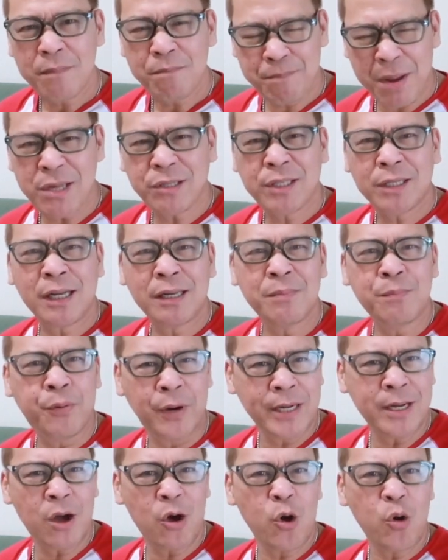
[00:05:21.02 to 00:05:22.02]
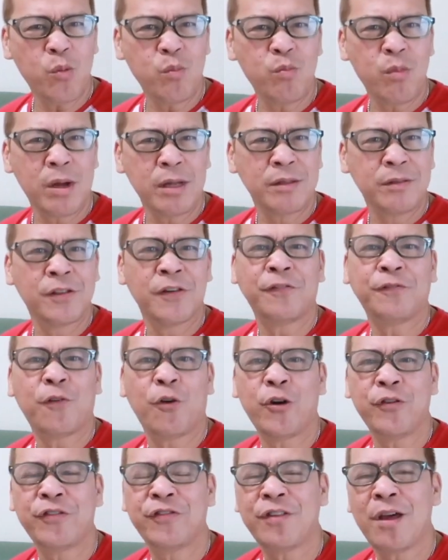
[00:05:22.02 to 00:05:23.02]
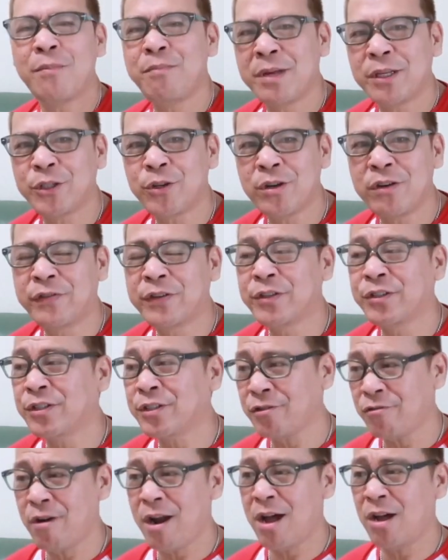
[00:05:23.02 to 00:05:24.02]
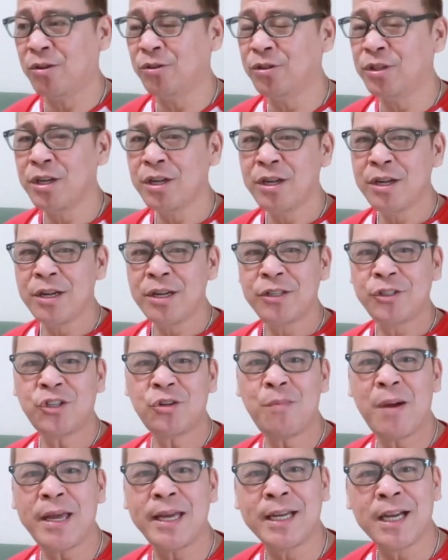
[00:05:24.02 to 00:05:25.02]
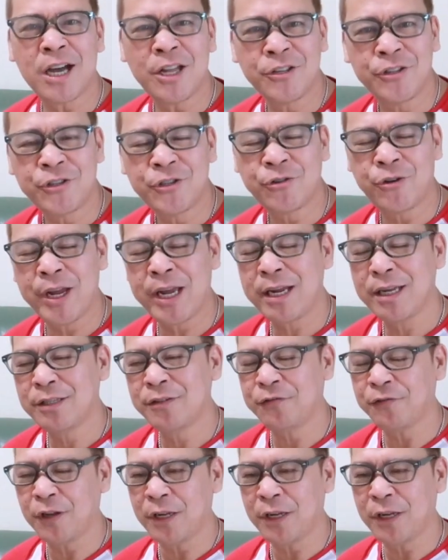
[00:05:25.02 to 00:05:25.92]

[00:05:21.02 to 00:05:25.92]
Basically bring home the fourth Miss Universe crown to my country, the